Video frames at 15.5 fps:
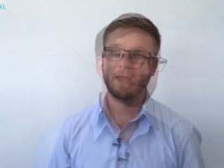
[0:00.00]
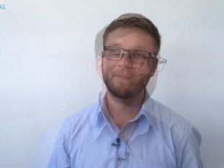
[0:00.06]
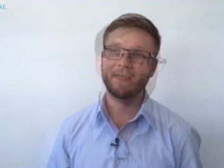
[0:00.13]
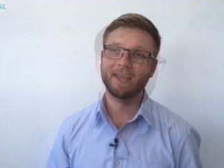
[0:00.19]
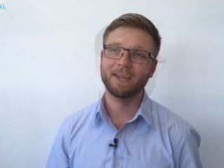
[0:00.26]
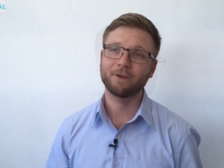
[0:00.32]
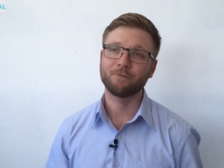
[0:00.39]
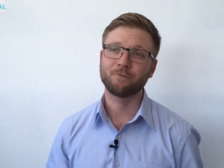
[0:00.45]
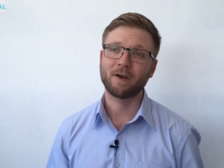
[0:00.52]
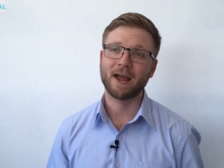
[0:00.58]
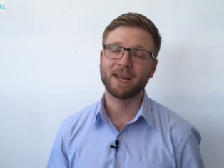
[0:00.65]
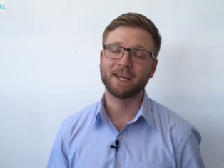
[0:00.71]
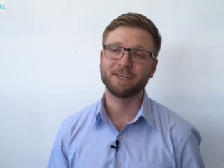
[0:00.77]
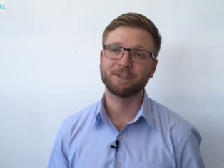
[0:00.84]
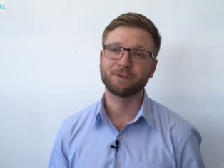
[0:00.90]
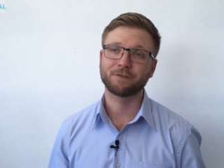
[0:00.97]
And they can
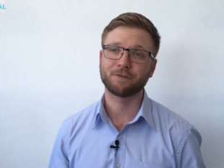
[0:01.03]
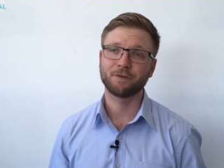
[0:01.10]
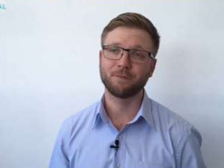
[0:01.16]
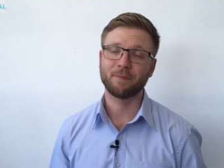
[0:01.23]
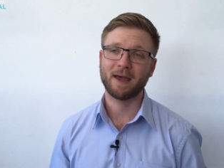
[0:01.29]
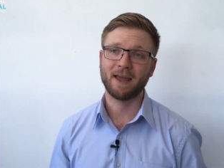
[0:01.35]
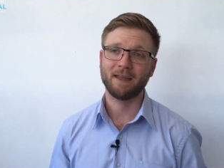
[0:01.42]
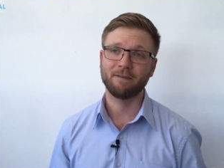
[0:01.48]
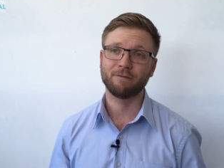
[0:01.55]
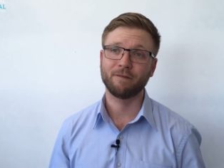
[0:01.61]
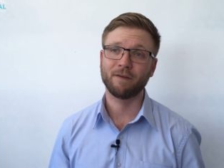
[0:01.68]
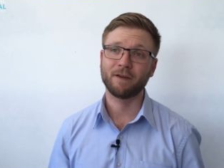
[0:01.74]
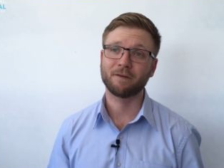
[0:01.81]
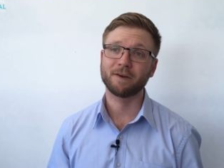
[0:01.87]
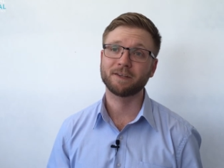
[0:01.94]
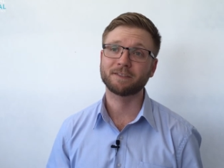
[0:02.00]
range from a
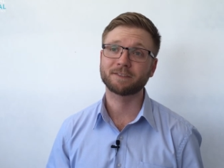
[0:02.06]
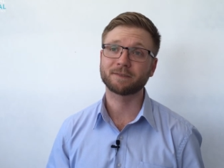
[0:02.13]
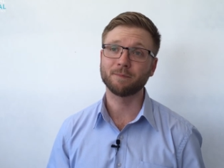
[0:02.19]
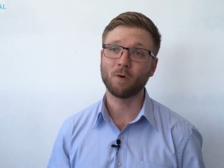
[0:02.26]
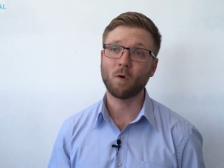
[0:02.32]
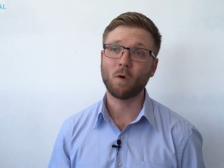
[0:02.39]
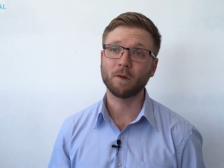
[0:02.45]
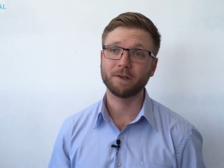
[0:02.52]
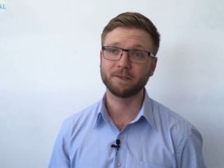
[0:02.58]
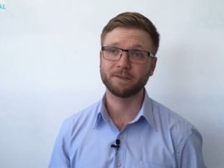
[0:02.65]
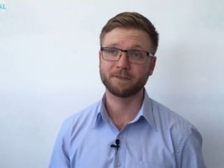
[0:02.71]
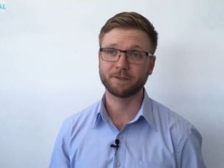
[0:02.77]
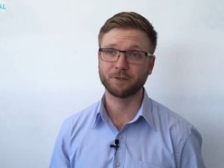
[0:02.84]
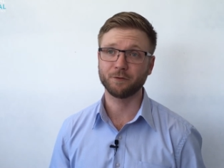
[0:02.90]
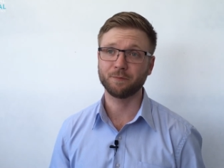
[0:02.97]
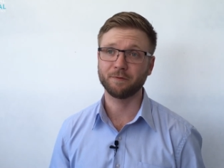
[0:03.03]
very small and
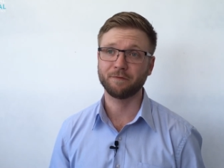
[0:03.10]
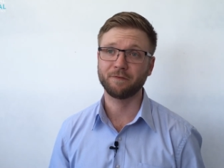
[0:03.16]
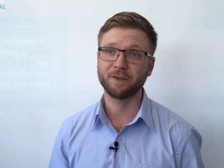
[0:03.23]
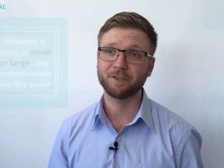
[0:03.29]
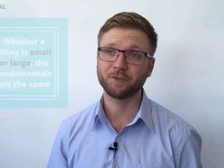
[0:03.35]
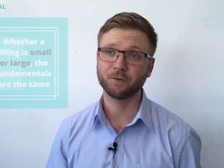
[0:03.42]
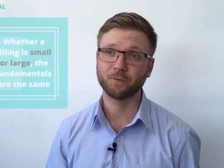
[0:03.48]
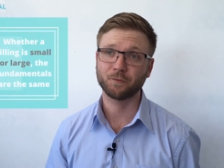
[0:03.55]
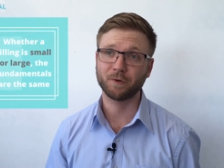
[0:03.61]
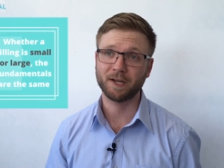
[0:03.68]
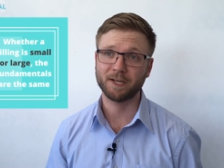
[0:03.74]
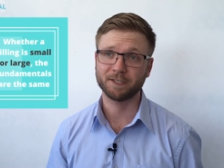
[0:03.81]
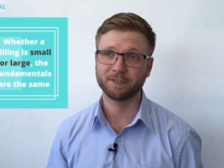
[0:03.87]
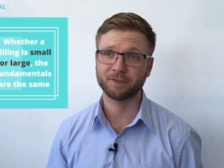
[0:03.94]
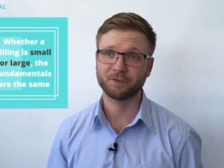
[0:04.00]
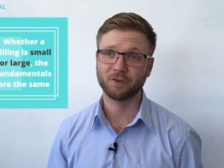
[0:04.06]
superficial
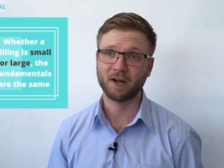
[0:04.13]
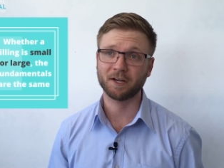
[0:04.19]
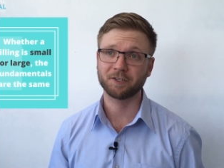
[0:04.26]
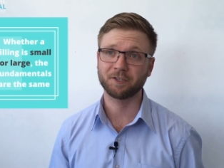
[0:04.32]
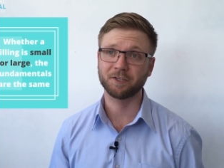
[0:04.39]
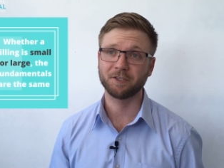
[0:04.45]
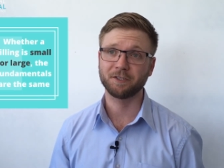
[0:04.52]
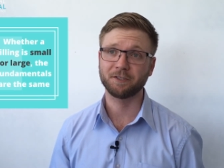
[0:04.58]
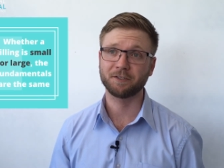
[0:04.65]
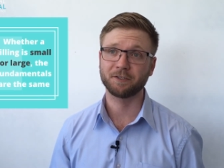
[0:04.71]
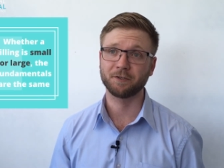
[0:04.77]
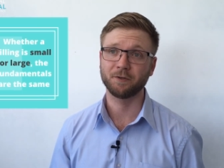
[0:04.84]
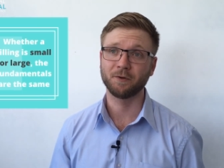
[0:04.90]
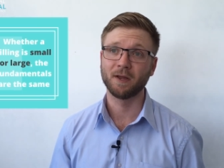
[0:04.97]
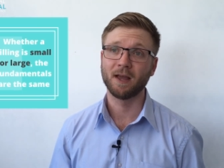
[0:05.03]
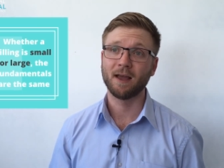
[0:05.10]
reconstruction
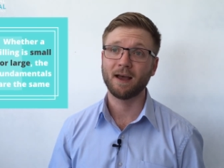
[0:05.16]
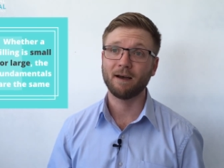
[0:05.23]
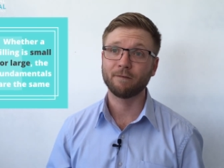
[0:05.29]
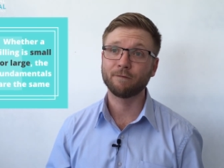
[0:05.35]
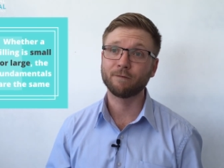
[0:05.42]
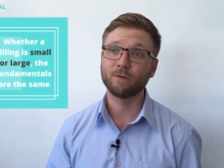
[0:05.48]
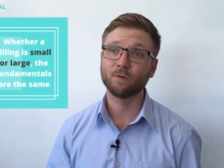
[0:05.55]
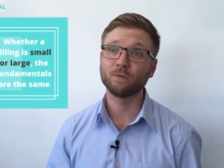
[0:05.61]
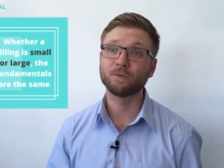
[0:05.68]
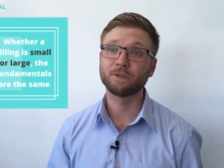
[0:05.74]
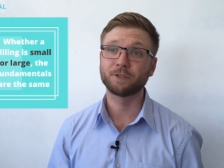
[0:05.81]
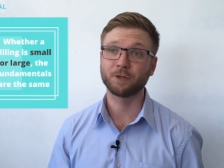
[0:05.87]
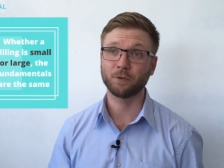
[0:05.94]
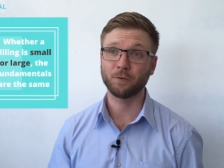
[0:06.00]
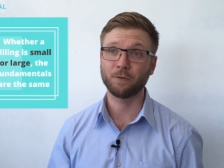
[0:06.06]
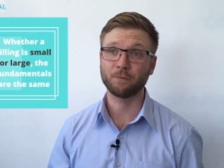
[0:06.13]
to a full
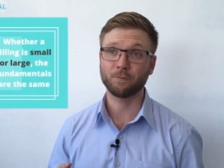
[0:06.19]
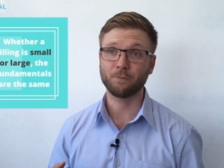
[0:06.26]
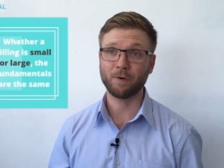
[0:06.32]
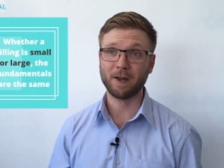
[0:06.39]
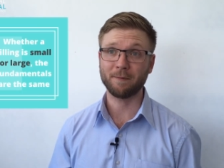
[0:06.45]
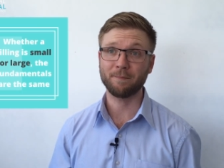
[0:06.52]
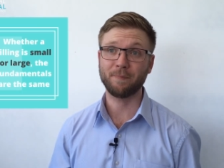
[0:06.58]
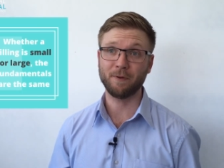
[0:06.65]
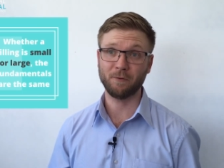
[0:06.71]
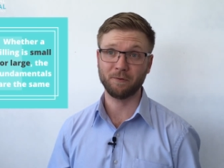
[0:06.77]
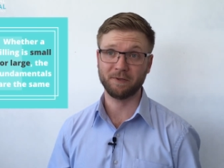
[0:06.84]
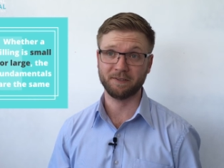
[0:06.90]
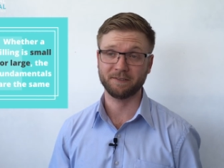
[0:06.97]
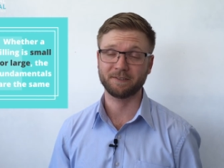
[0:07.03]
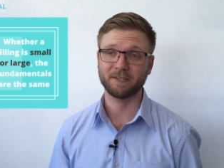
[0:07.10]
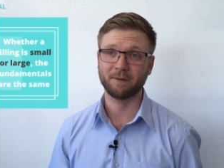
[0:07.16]
tooth rebuild
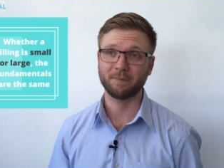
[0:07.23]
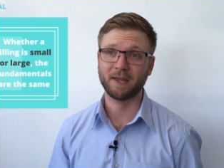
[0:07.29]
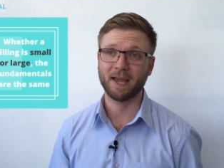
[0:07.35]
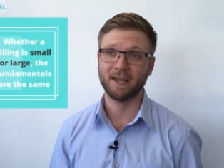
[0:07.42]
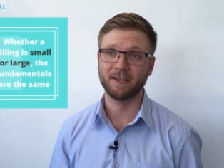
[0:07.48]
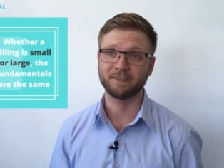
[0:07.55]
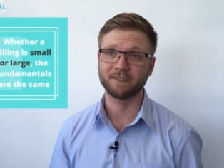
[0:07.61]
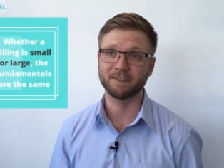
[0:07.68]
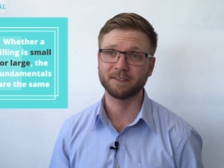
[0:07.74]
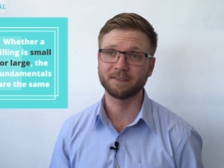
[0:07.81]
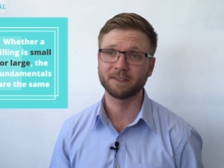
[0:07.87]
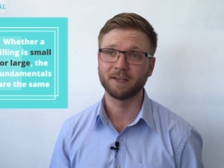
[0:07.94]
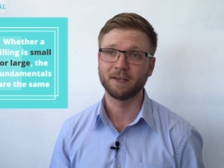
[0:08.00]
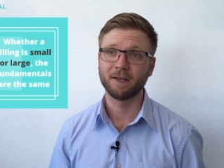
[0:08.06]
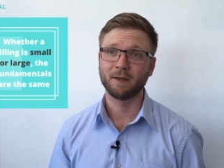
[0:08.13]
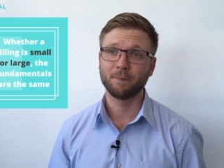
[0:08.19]
in some cases.
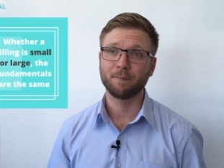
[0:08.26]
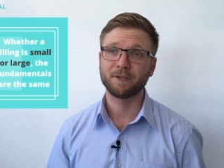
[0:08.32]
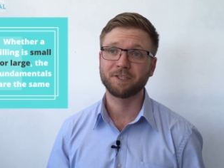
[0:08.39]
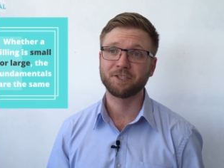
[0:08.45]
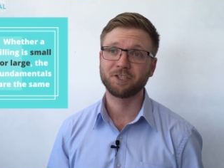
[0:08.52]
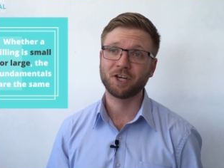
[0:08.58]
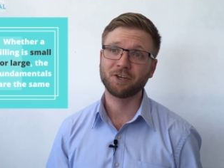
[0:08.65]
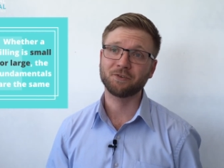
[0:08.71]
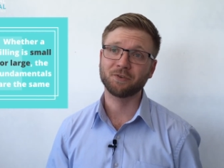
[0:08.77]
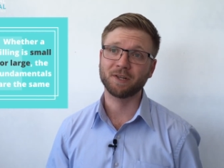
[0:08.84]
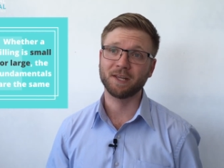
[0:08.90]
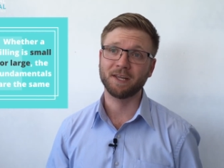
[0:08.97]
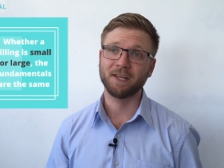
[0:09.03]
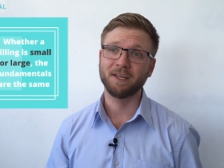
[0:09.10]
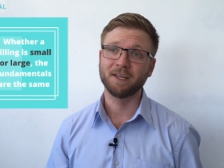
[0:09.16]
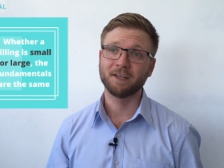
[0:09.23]
But
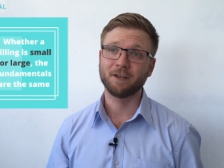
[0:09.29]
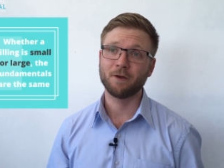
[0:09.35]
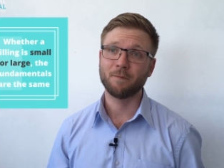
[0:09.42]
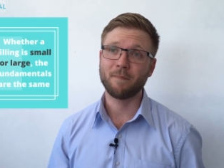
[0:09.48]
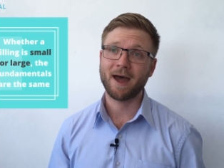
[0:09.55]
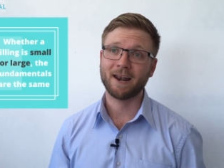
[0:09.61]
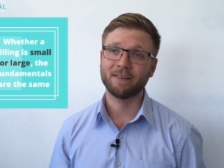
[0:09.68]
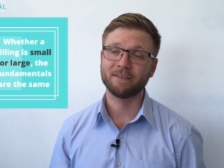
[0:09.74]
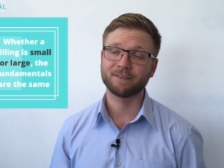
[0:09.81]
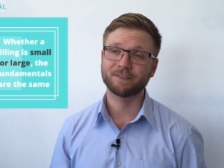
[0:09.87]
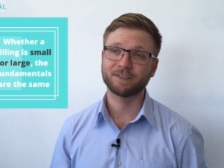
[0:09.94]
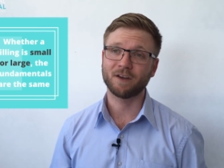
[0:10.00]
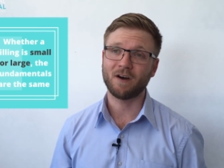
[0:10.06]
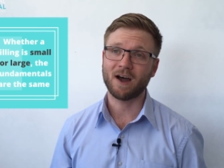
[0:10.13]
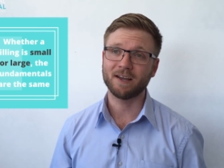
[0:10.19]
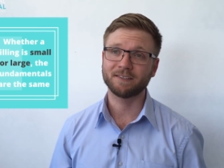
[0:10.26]
generally, no matter the
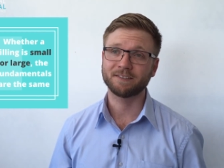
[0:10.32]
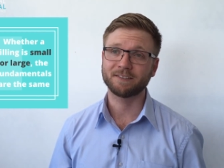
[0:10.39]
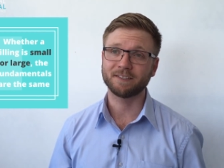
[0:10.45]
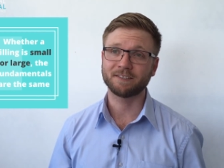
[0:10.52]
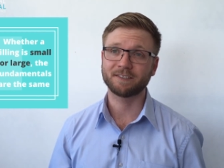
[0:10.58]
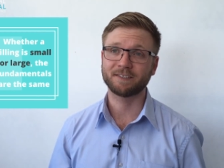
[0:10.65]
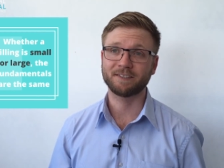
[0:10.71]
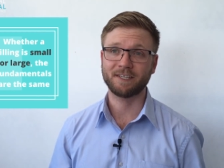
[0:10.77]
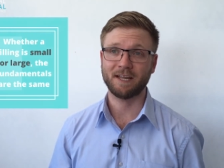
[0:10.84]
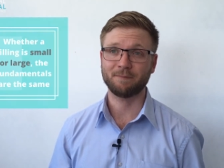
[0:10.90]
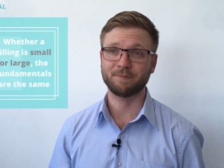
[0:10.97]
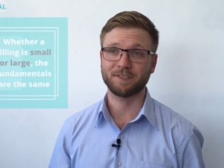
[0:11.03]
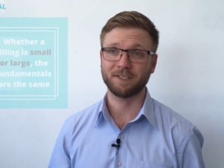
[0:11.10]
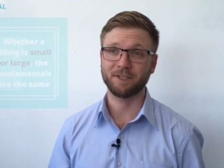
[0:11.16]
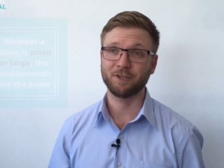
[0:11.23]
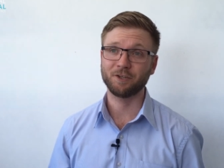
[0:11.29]
size, the
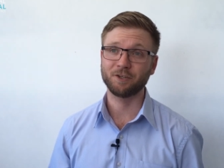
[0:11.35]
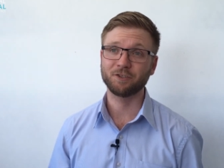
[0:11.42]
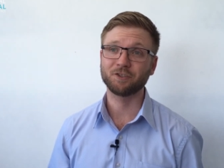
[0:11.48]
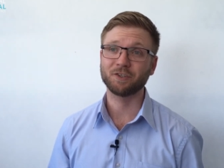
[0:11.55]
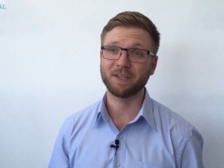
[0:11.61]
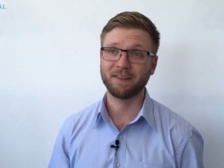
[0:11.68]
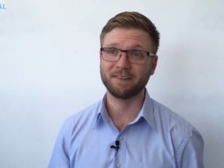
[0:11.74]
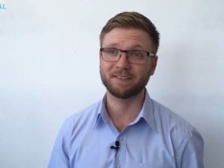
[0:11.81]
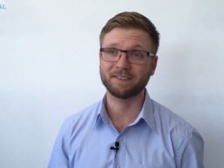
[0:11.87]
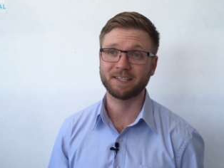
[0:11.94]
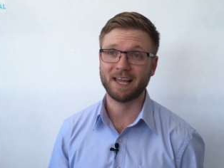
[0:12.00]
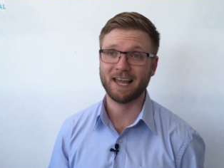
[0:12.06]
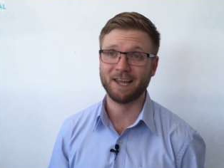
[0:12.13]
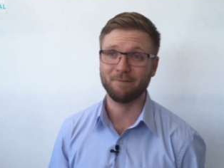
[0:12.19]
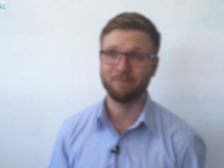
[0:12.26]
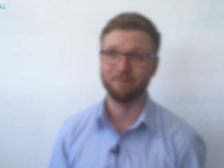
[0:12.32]
steps are usually the
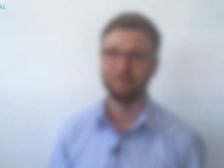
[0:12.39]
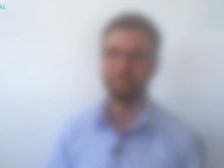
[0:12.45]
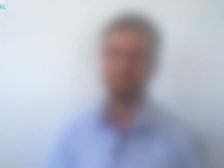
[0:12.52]
same.